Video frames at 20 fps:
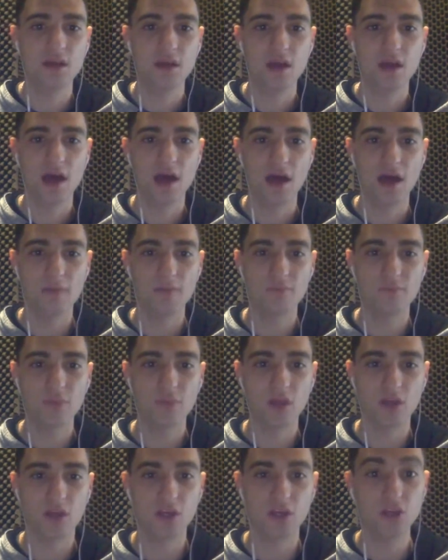a
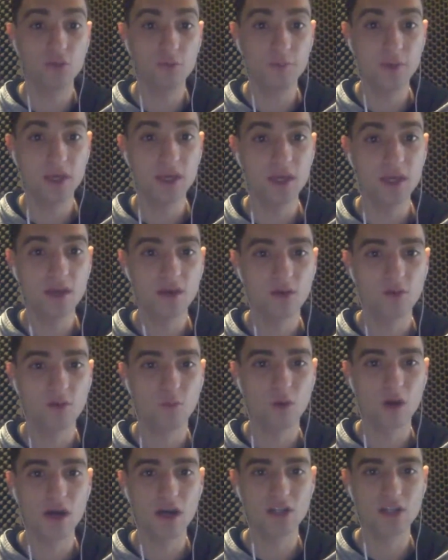QB
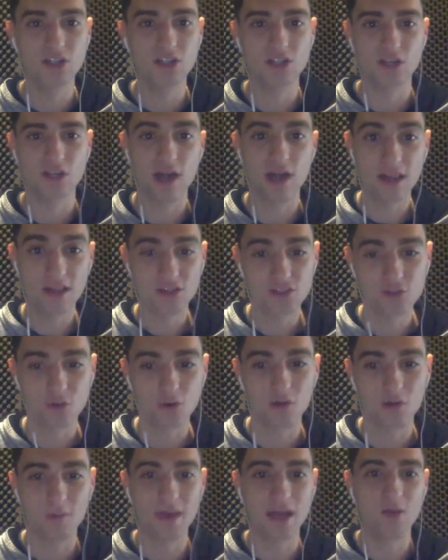watch, a college
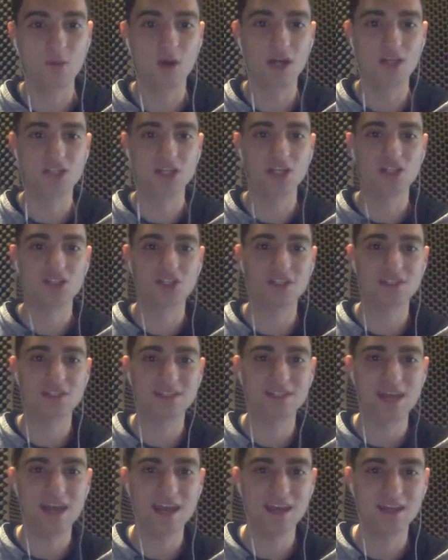quarterback watch, I should
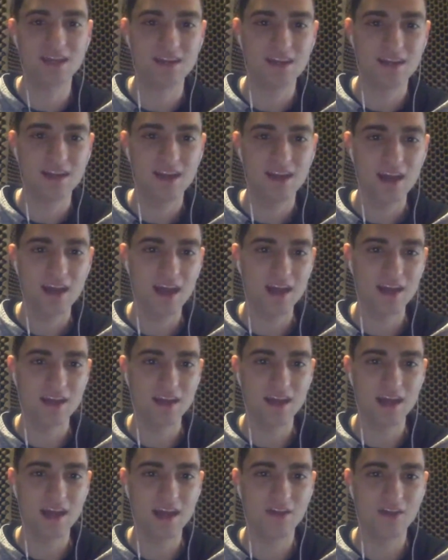say. And
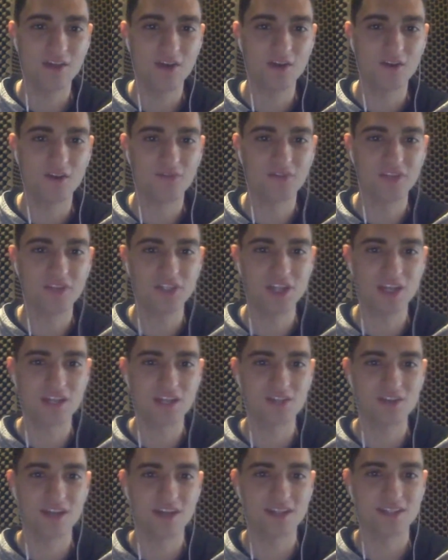I don't know if the Jets
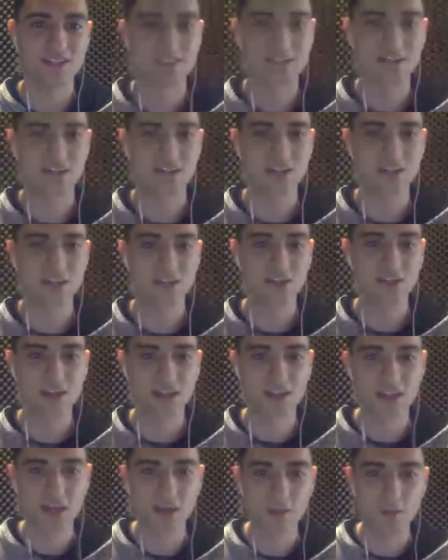are necessarily looking at
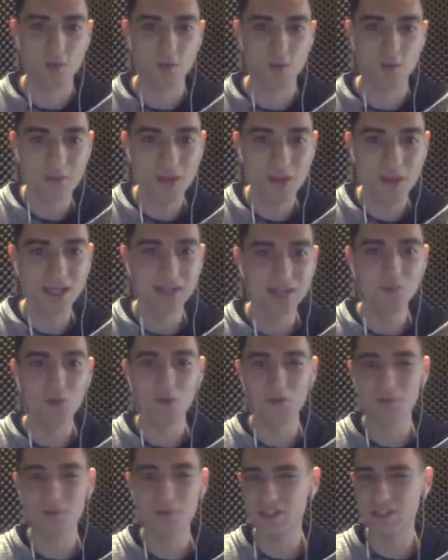the number one pick anymore,
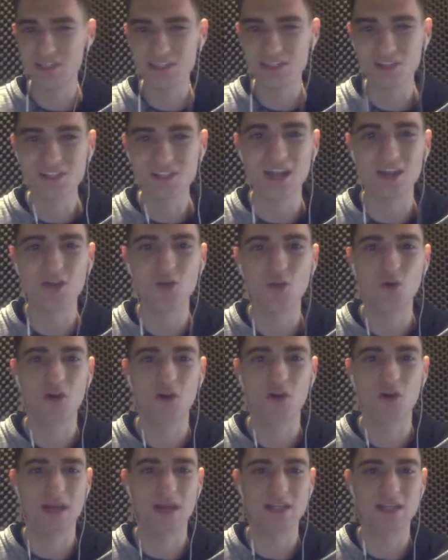but there's still a ton of
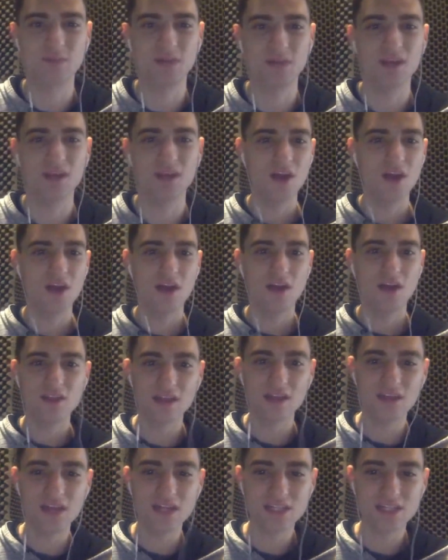quarterbacks. But
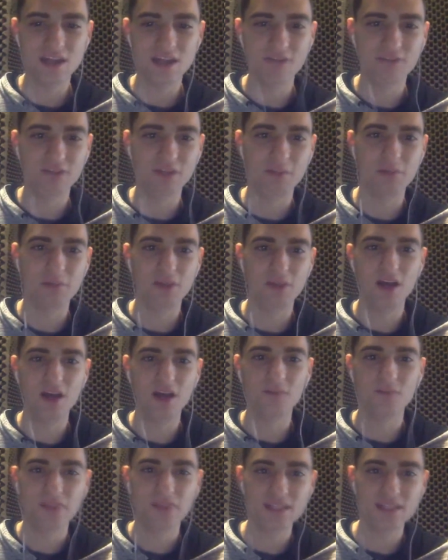that's enough of the plug.
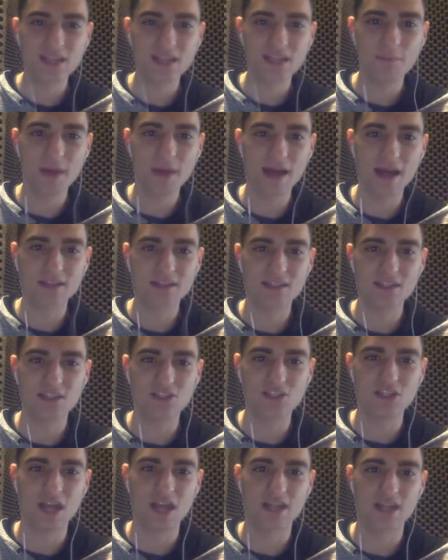Let's get back to the
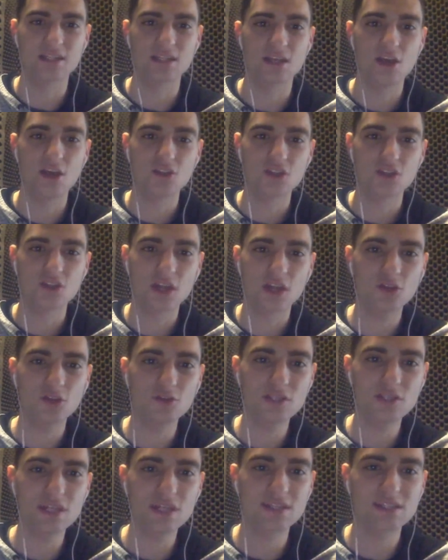Jets. So they lose
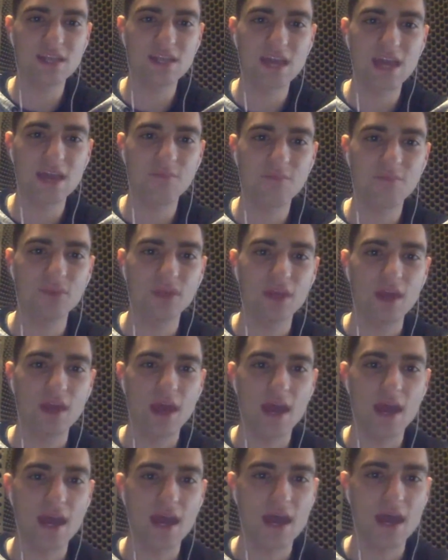this game,
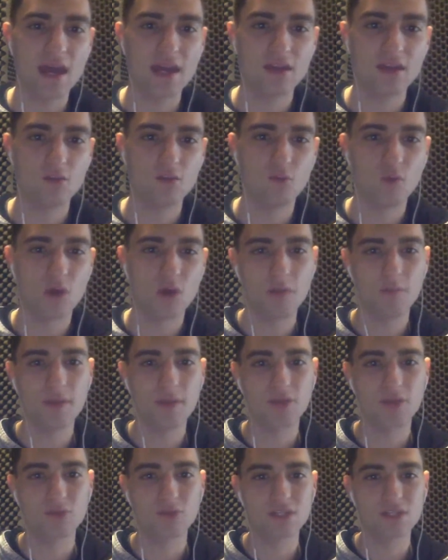and one of the big
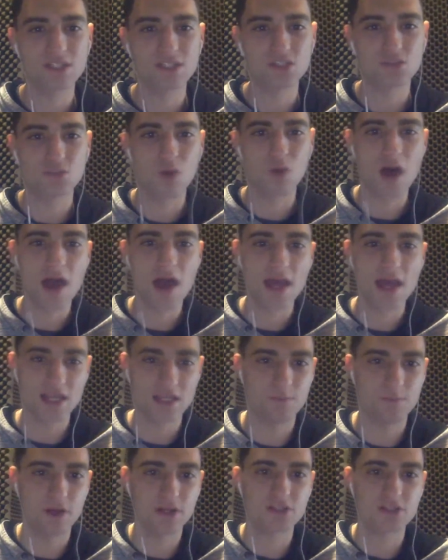reasons why is
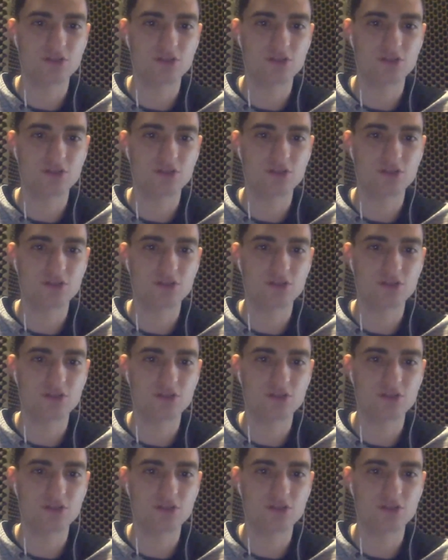Buster